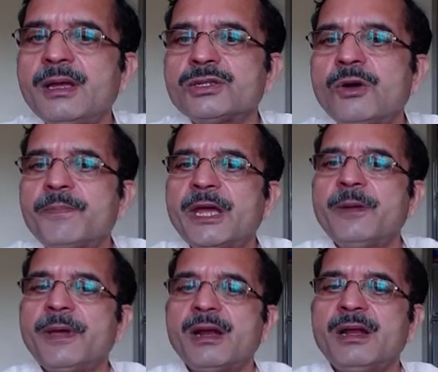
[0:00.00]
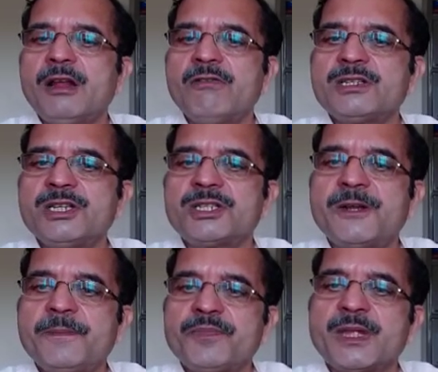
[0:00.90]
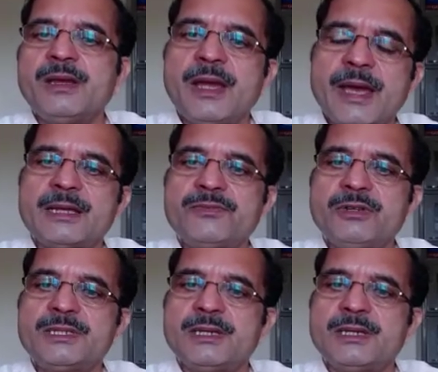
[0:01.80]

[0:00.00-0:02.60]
so peripheral nervous system, as we